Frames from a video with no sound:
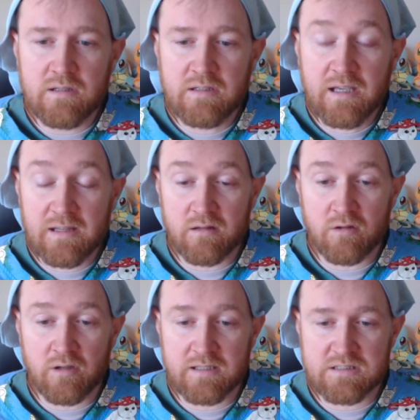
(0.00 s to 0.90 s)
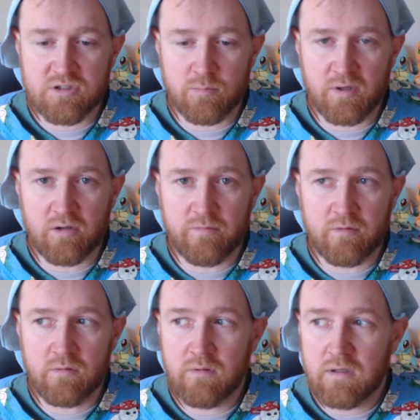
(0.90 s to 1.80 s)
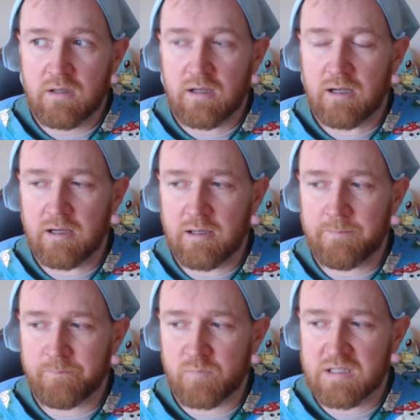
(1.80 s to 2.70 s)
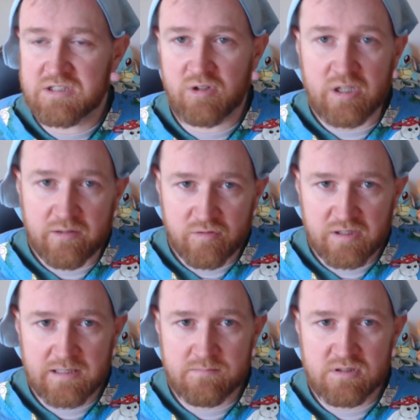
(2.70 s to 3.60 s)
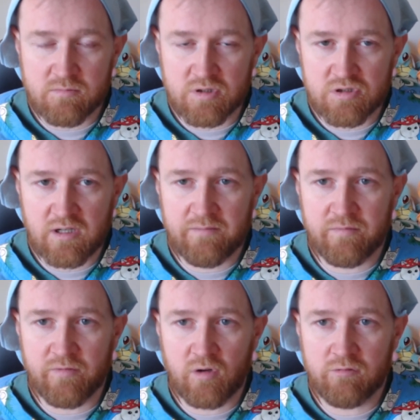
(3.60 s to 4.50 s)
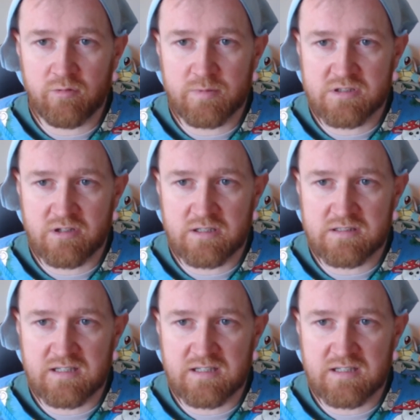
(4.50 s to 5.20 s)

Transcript: Yeah, no, that's super helpful. Is there any other teams that we should have involved besides